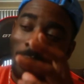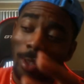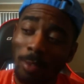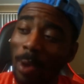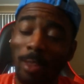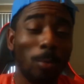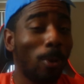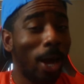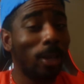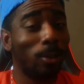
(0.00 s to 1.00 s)
this might
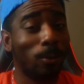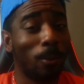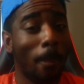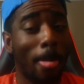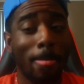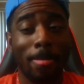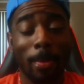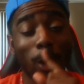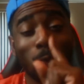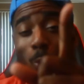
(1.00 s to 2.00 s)
surprise you.
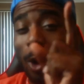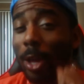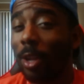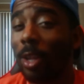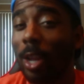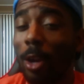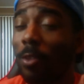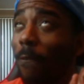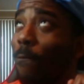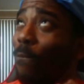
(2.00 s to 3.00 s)
There's like
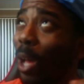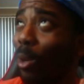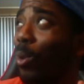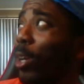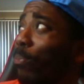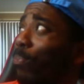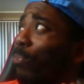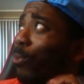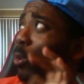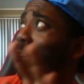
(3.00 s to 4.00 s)

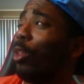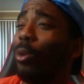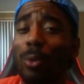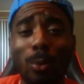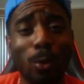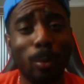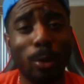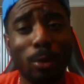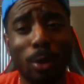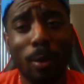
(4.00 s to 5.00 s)
three other
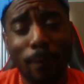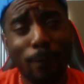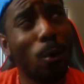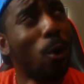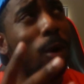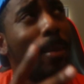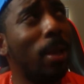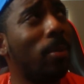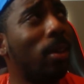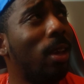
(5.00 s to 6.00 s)
YouTubers, four
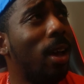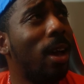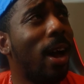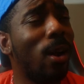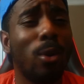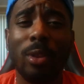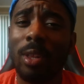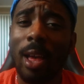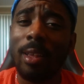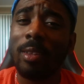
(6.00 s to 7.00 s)
maybe. I don't know. It's
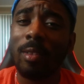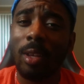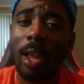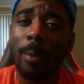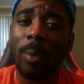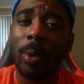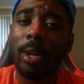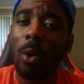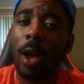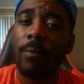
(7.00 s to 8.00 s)
a lot. It's still a lot of people
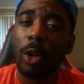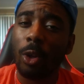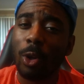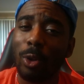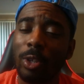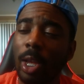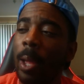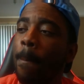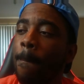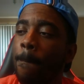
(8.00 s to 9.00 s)
that don't have their logos
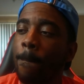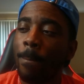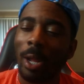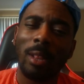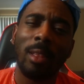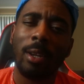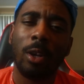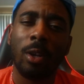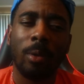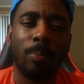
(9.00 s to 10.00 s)
yet, but I think
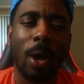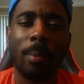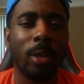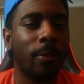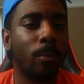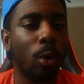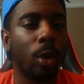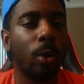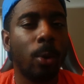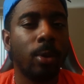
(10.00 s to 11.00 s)
they're gonna probably give more
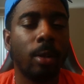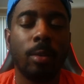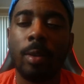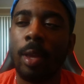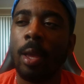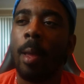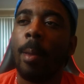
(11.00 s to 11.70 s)
logos out today.